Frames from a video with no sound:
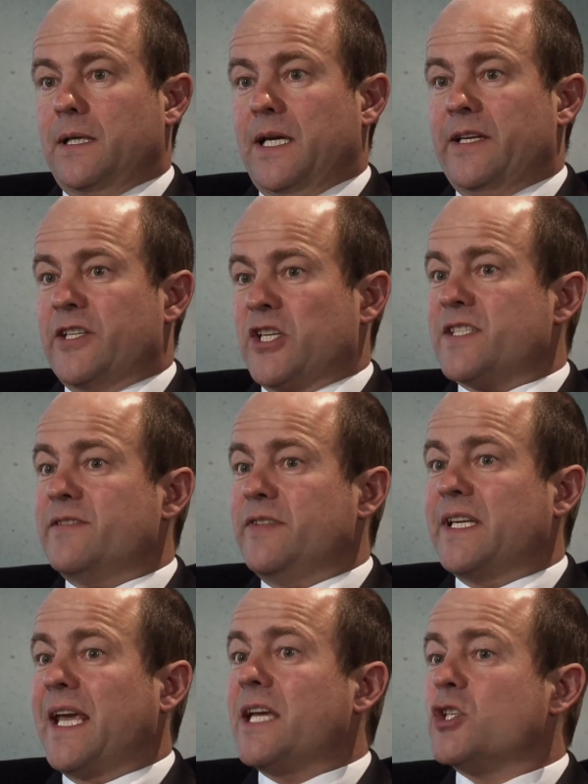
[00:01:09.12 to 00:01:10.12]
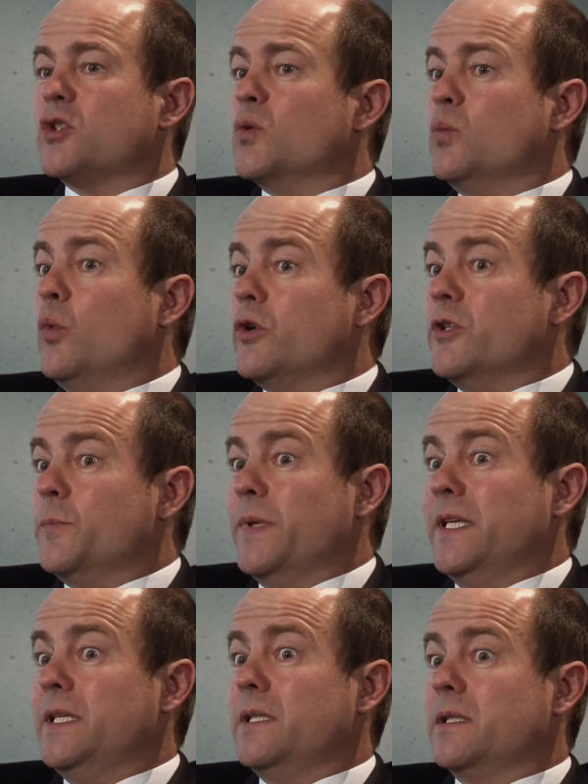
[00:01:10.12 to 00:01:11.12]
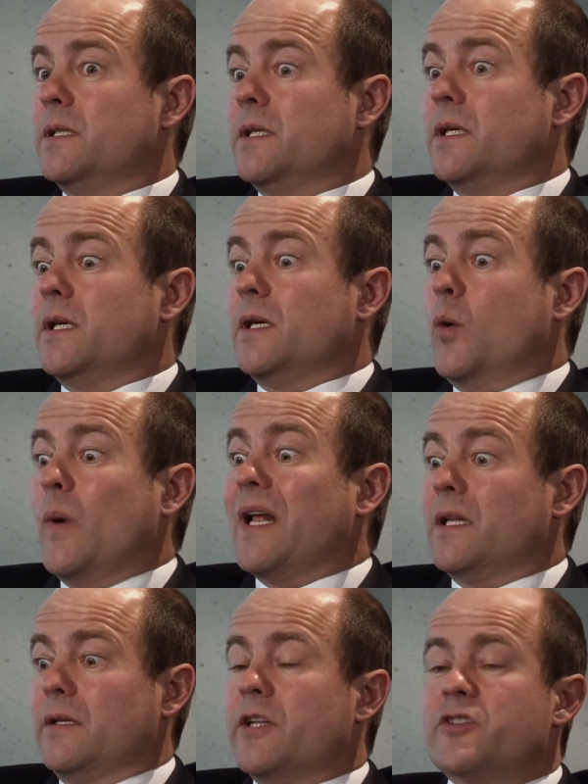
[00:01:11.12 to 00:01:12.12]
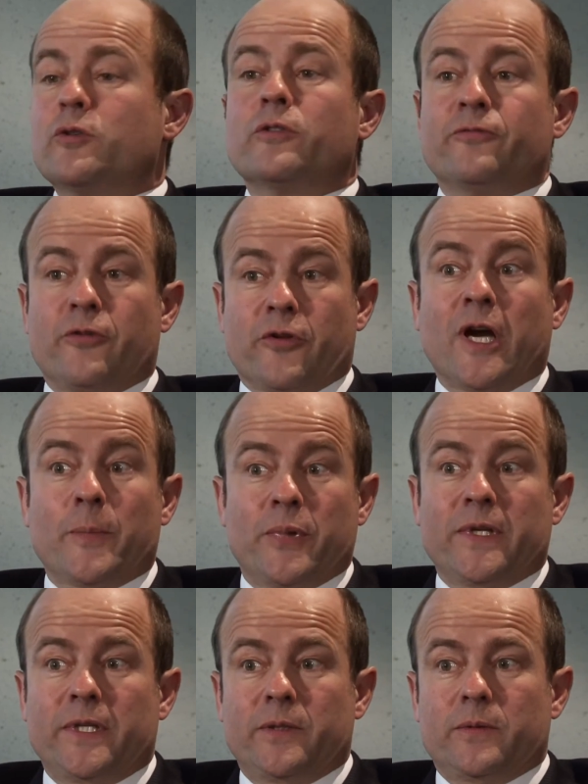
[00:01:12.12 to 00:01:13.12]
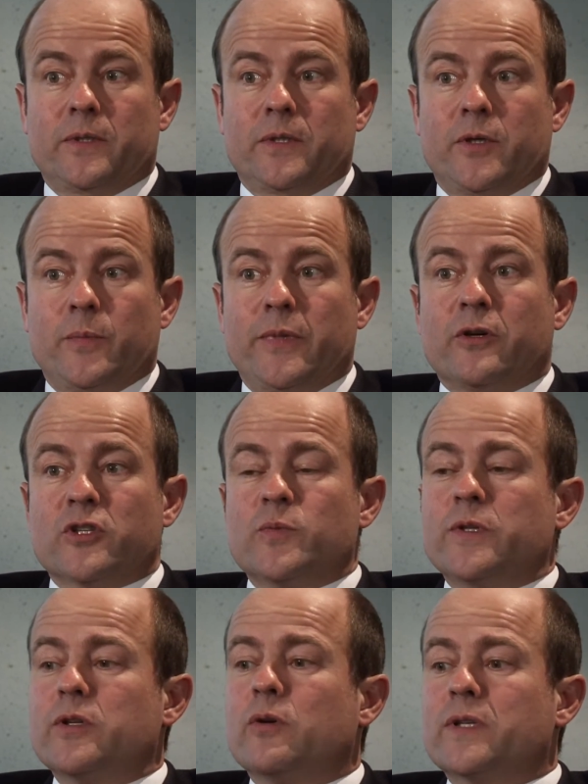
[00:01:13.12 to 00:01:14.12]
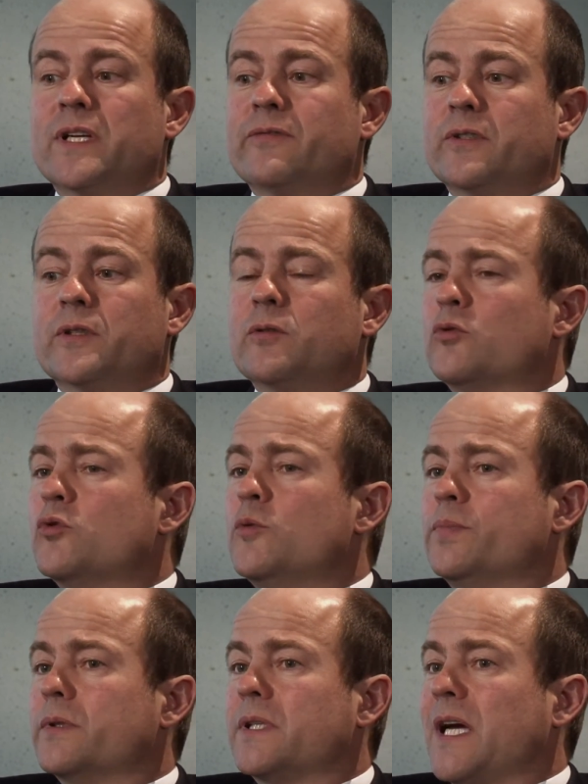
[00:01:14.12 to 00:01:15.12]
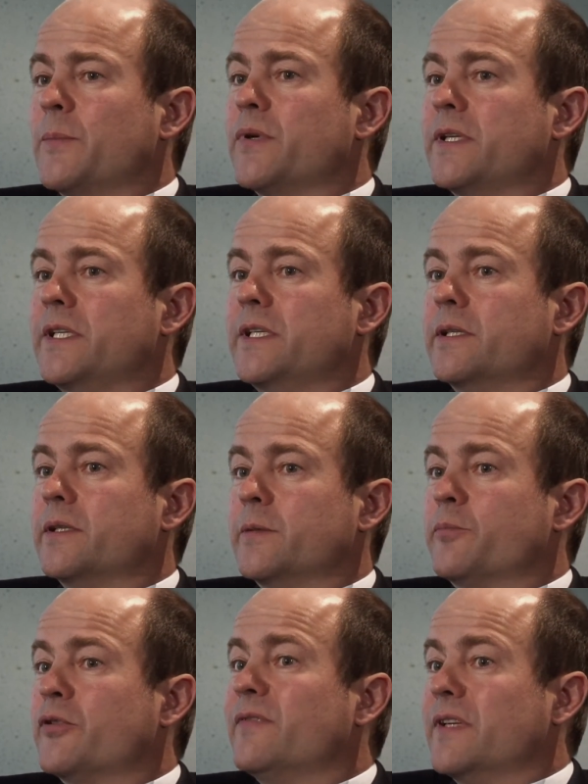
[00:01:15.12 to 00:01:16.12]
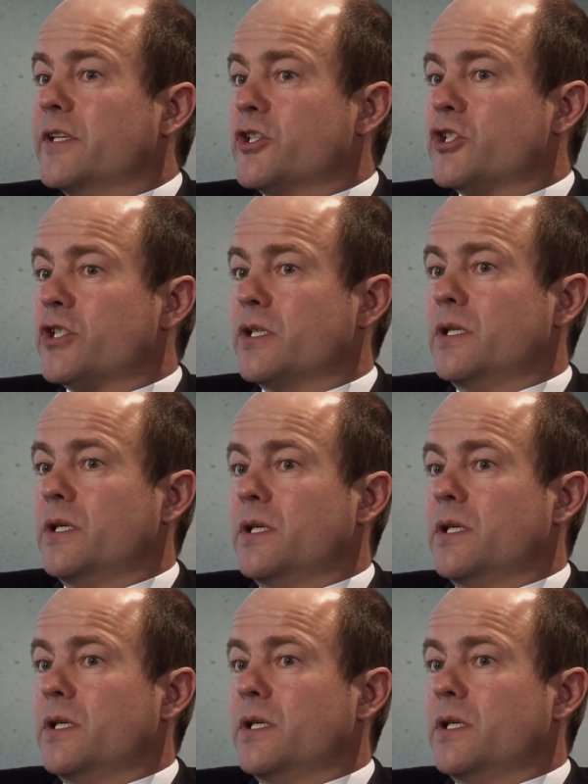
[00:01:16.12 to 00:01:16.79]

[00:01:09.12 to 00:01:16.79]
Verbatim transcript: And a justification wouldn't be, well, it's good for the company because we don't have a group company privilege.